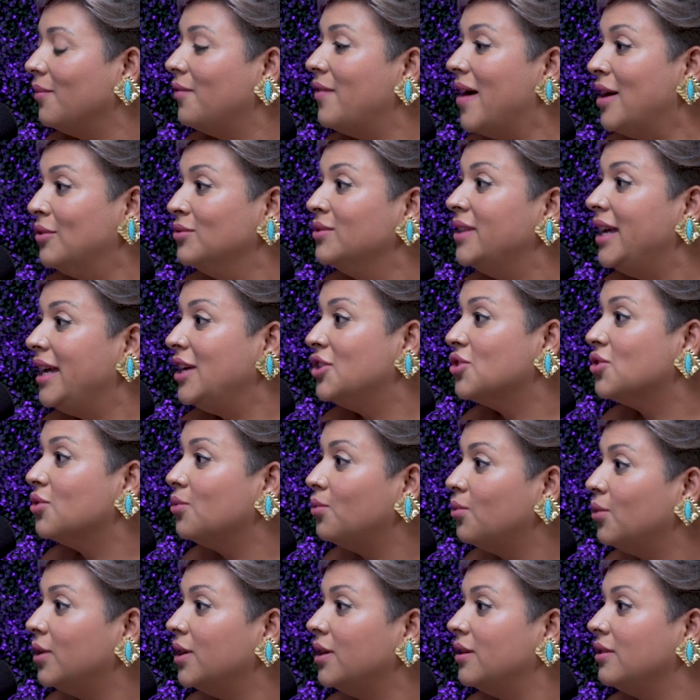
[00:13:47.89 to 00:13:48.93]

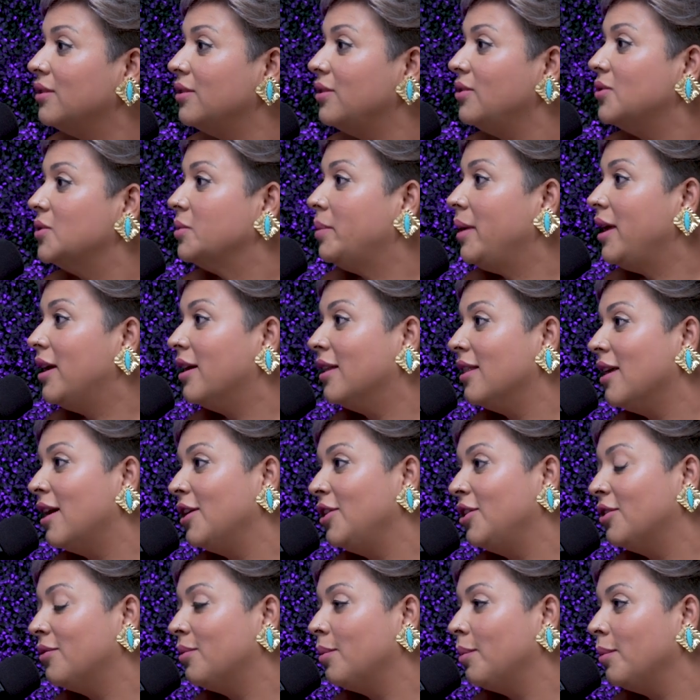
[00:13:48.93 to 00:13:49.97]
foundation with you speak a
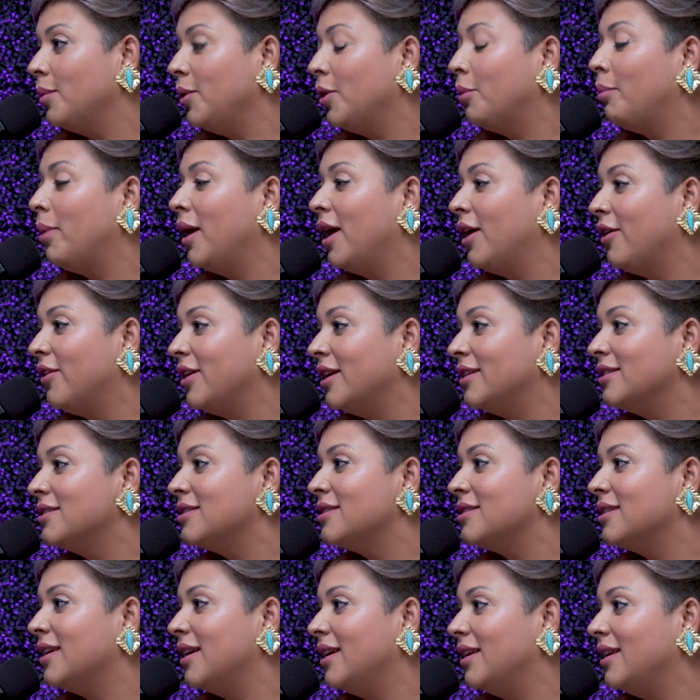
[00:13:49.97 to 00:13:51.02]
lot your
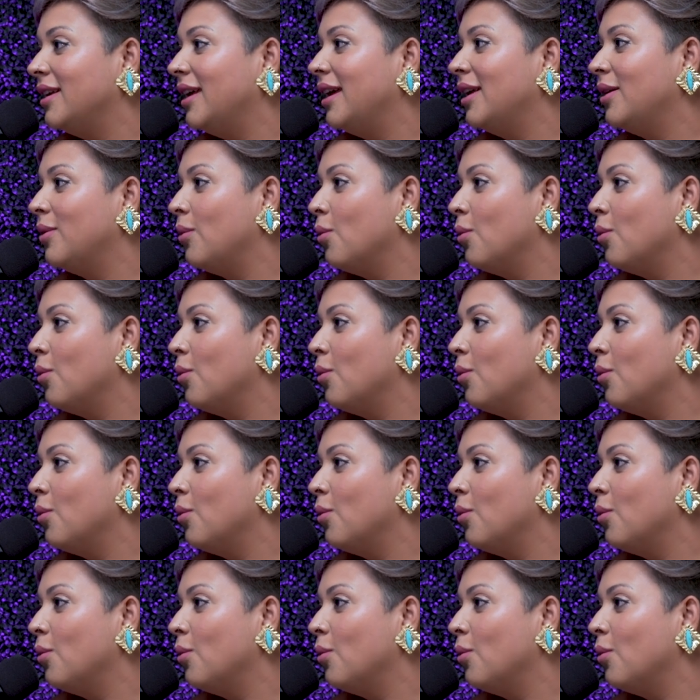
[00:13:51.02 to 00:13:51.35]
parents and